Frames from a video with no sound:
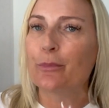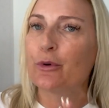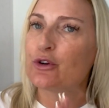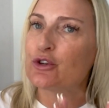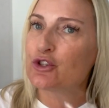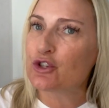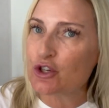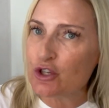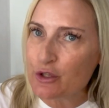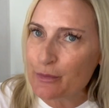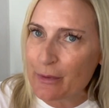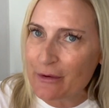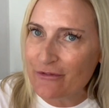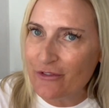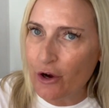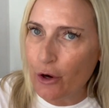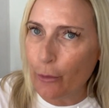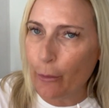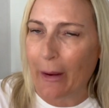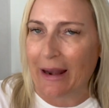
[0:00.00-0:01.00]
But just
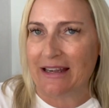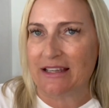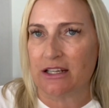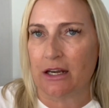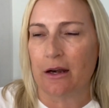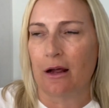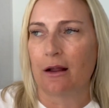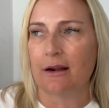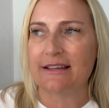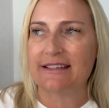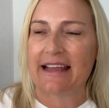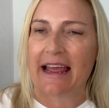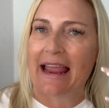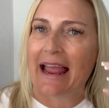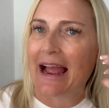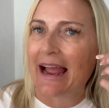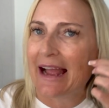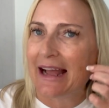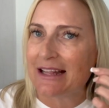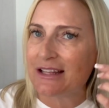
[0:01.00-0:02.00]
before we went on
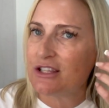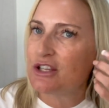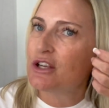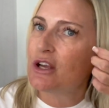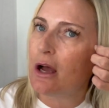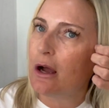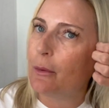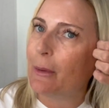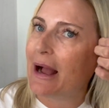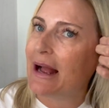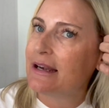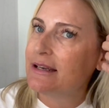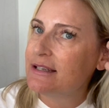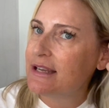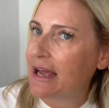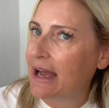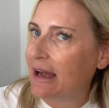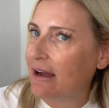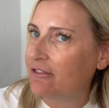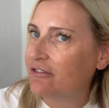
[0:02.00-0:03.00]
holiday, I had to go and
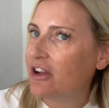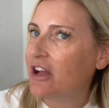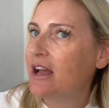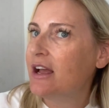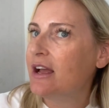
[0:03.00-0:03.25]
have